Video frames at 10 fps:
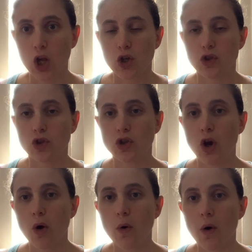
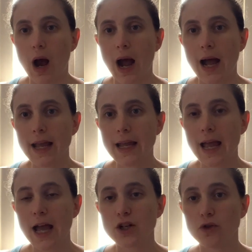So I
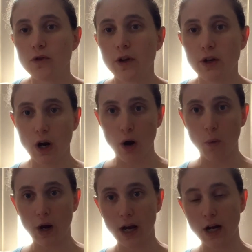had to figure out
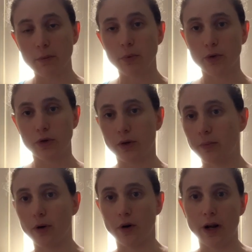what kind of border to
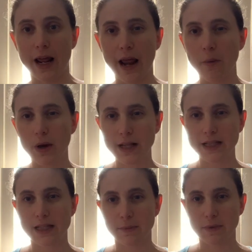put on, and I wanted
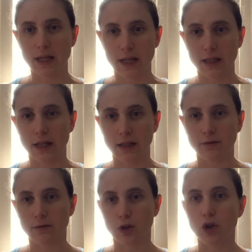something like
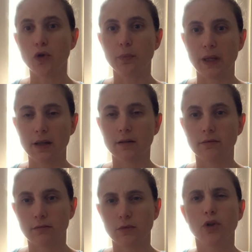loopy
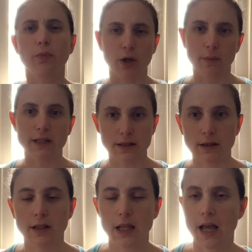almost.
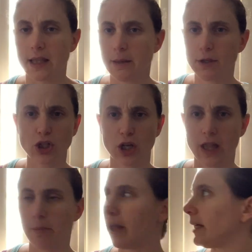And let me show you
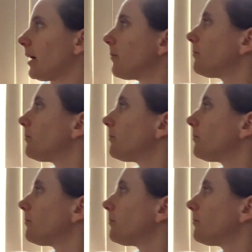that blanket.